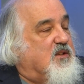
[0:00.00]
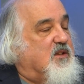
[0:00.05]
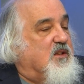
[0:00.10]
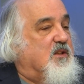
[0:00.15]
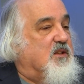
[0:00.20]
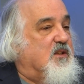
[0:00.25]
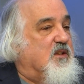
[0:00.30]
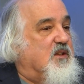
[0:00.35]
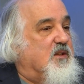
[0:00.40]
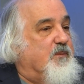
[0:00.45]

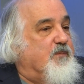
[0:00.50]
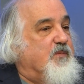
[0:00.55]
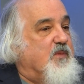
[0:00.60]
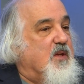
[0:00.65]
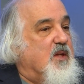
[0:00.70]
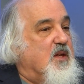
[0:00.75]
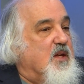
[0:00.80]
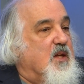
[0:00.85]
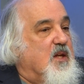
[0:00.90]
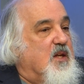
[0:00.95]
And
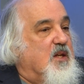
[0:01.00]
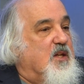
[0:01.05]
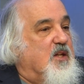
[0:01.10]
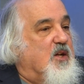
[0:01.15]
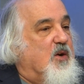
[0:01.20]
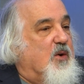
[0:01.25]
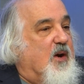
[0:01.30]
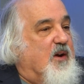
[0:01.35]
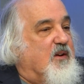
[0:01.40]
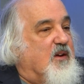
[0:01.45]

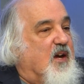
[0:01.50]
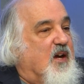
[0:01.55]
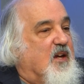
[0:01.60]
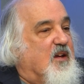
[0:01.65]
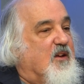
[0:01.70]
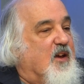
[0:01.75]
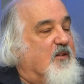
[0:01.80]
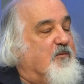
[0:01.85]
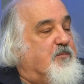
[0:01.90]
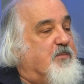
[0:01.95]
I
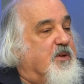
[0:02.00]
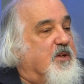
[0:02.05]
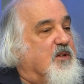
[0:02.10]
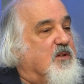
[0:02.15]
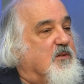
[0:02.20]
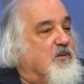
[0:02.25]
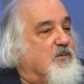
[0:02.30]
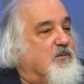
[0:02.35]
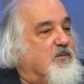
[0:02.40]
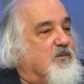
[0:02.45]
have
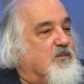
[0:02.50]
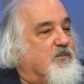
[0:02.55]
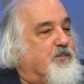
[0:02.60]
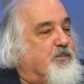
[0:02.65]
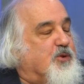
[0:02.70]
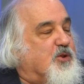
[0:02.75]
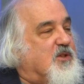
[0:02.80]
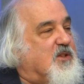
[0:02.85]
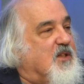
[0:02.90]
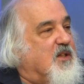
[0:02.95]
been
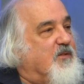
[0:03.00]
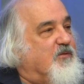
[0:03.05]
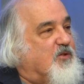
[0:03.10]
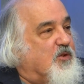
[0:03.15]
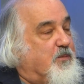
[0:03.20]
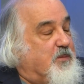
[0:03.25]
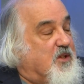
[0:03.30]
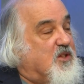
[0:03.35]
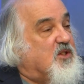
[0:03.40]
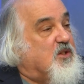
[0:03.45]
perceived to
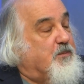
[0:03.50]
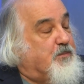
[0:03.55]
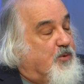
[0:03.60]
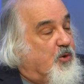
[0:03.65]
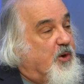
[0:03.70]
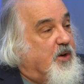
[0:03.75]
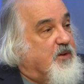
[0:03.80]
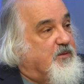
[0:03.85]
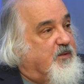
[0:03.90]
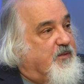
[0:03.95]
be
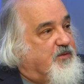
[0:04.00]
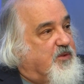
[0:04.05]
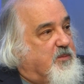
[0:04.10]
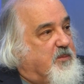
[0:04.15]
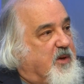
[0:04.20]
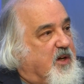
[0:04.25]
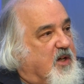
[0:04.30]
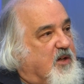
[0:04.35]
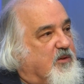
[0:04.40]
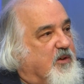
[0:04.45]
supportive of the
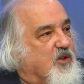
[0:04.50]
mayor.